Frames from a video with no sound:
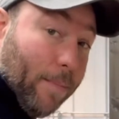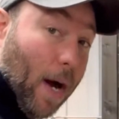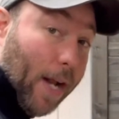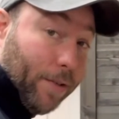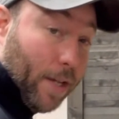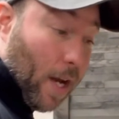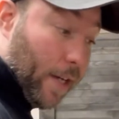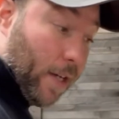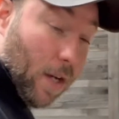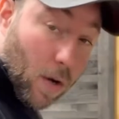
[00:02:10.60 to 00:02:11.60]
miles on
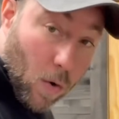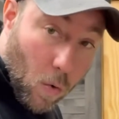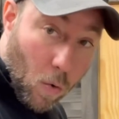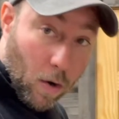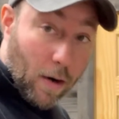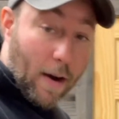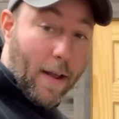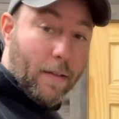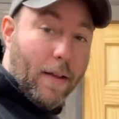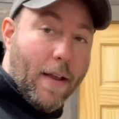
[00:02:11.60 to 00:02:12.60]
it, or
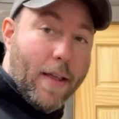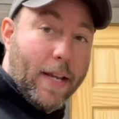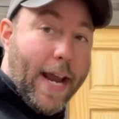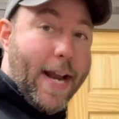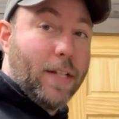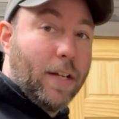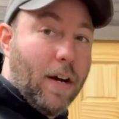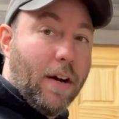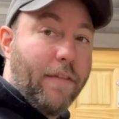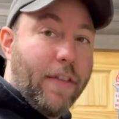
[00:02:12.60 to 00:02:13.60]
in the case
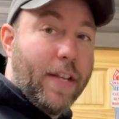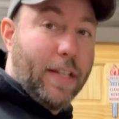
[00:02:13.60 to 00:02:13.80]
of this